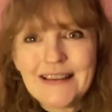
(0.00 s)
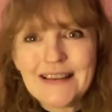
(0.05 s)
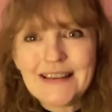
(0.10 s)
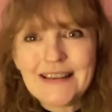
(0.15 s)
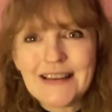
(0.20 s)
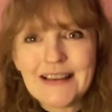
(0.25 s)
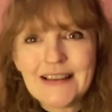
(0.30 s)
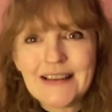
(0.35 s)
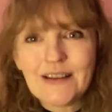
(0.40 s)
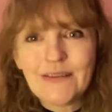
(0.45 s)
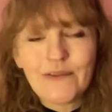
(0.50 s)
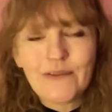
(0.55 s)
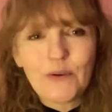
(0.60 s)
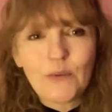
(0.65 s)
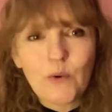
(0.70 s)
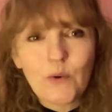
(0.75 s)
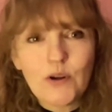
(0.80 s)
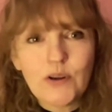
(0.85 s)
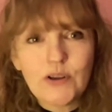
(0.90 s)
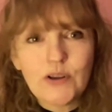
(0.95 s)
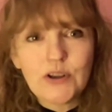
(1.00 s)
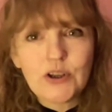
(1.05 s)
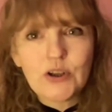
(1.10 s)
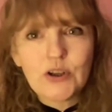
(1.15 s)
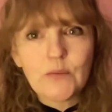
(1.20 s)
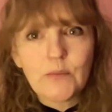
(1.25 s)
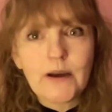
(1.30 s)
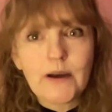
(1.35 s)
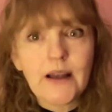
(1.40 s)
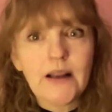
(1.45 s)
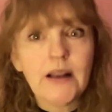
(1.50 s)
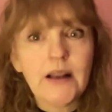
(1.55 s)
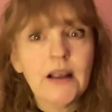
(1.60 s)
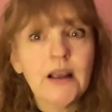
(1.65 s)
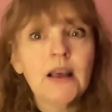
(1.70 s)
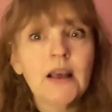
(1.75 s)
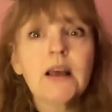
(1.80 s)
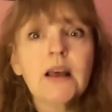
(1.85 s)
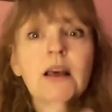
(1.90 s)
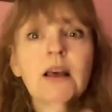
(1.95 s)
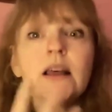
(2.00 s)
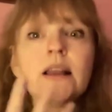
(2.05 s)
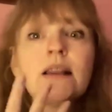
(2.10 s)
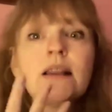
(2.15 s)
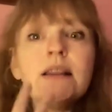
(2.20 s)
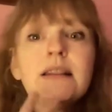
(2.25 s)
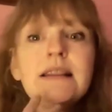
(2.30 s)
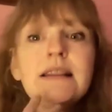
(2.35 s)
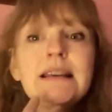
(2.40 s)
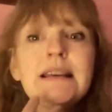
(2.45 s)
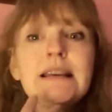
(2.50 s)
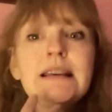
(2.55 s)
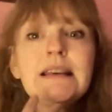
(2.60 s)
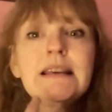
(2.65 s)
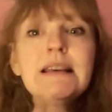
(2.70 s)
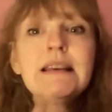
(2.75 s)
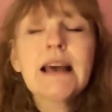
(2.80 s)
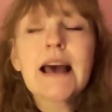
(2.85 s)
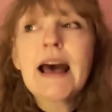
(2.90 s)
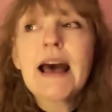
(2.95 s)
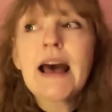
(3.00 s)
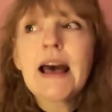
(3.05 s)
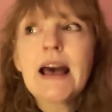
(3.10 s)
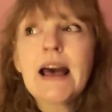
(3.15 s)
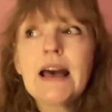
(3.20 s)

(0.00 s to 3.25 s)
these things if you want to, but the